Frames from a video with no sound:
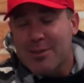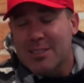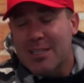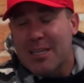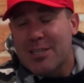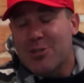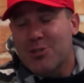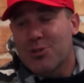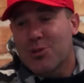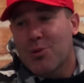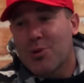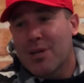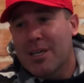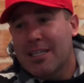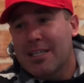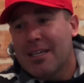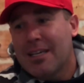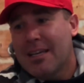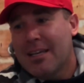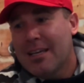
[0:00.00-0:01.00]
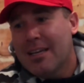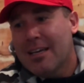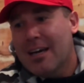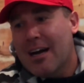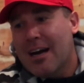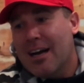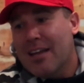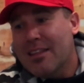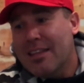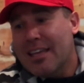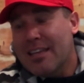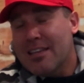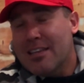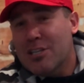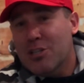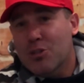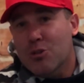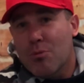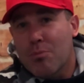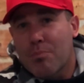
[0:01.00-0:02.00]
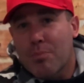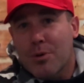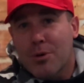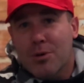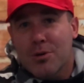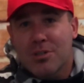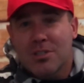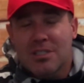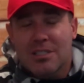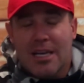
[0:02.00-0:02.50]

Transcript: I enjoyed uh, the initial burst.